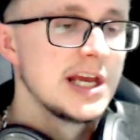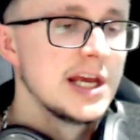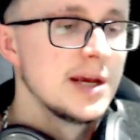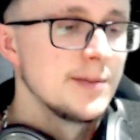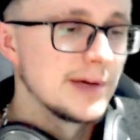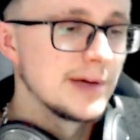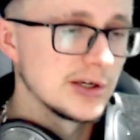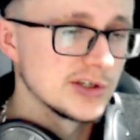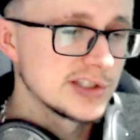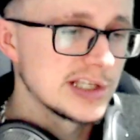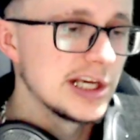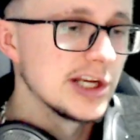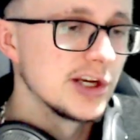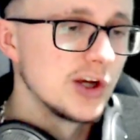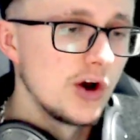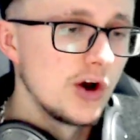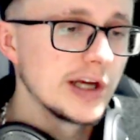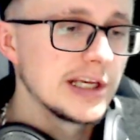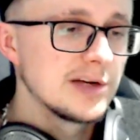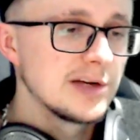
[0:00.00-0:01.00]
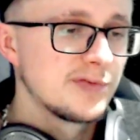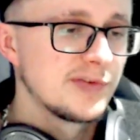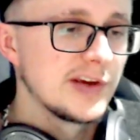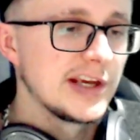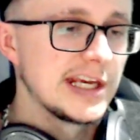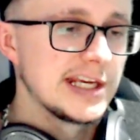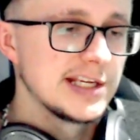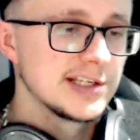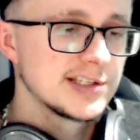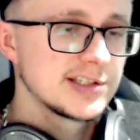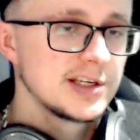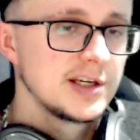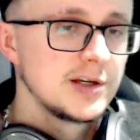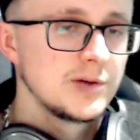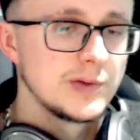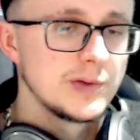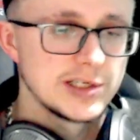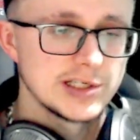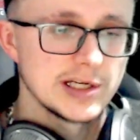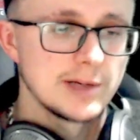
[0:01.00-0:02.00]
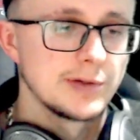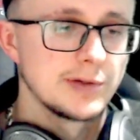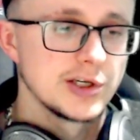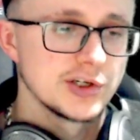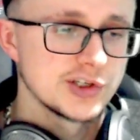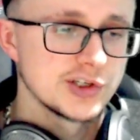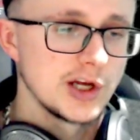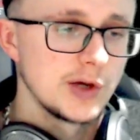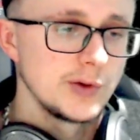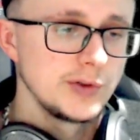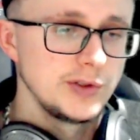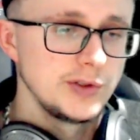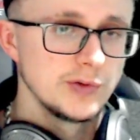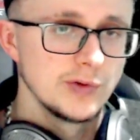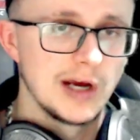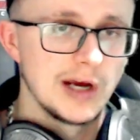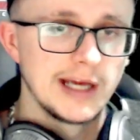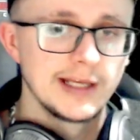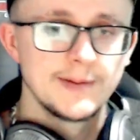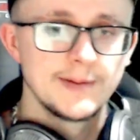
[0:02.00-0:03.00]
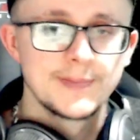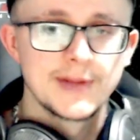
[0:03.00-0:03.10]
Because the annoying thing is, which I'm going to show you, right?